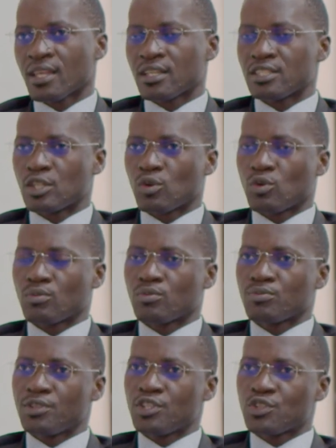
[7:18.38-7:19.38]
Now
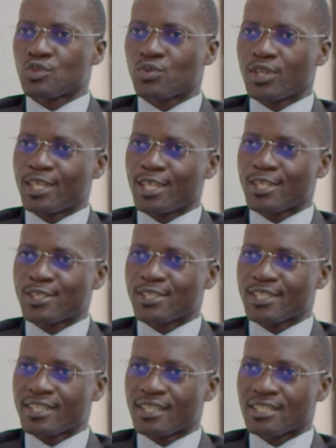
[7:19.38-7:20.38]
ministry, there
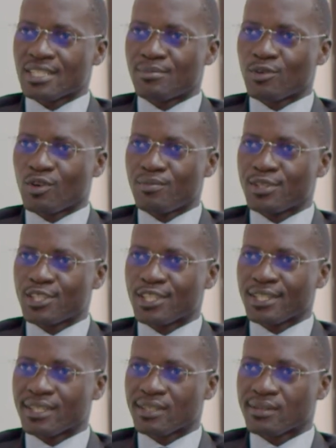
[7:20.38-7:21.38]
is a summer
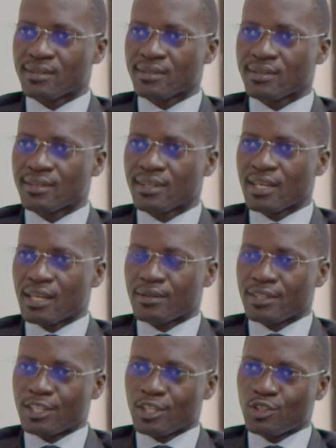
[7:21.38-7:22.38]
committee.
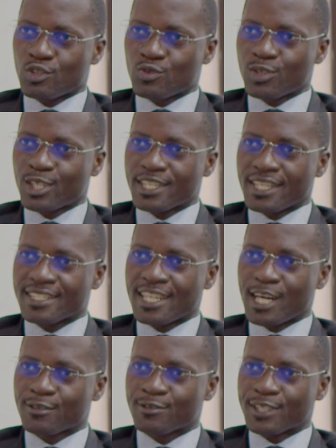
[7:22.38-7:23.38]
The district, there is
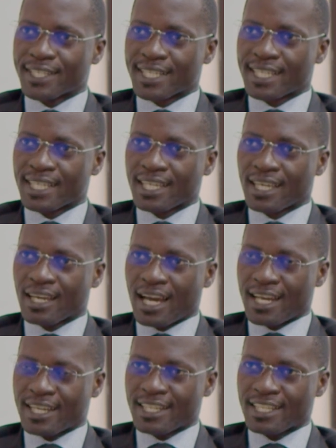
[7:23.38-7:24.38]
nothing.
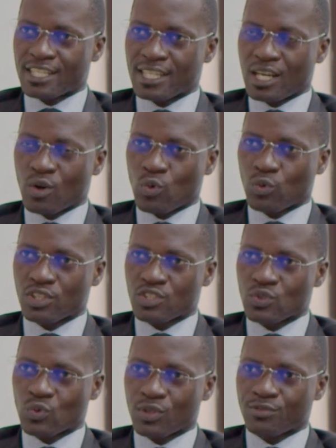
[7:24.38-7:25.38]
And yet now this
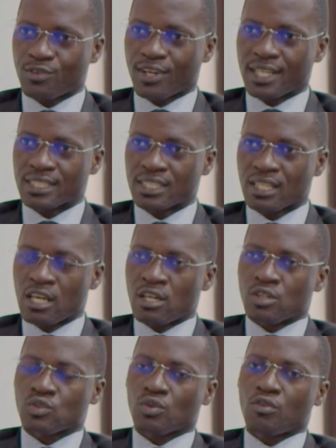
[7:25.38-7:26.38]
is where we focus.
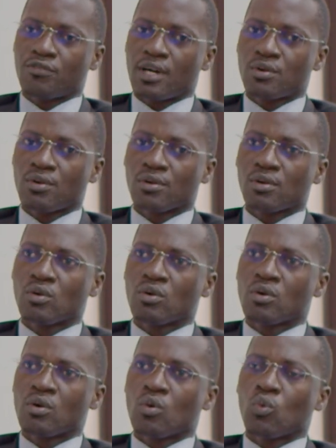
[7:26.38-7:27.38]
So overall,
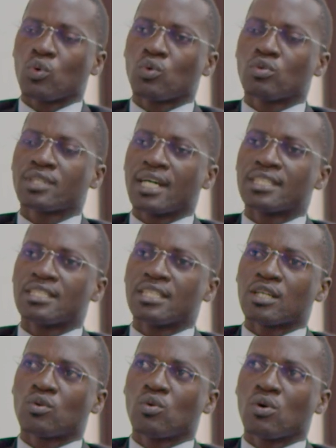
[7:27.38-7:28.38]
we looked at
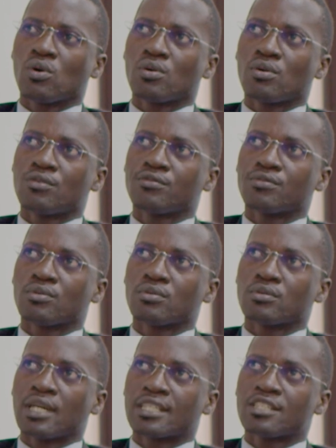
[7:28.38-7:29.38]
the goal of
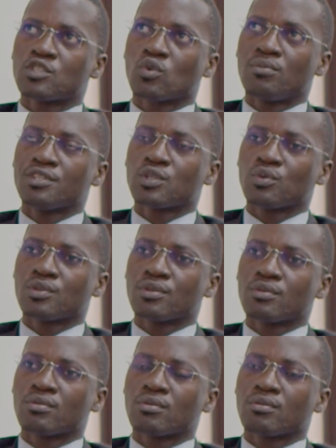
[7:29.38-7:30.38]
that this committee
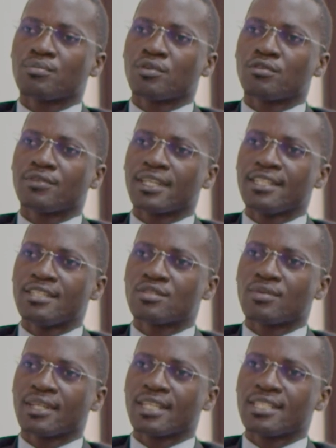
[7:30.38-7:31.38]
will provide the
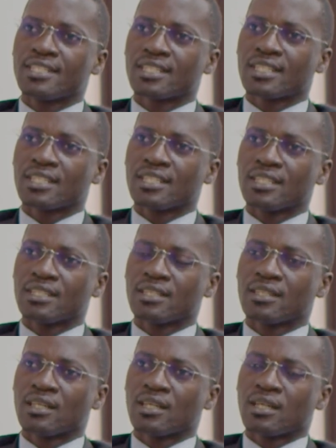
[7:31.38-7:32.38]
strategic
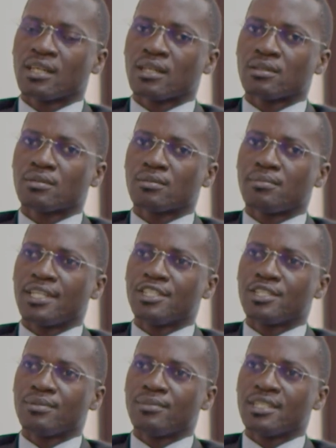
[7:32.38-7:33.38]

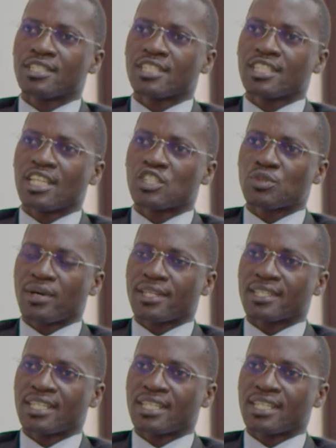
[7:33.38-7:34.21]
management, leadership and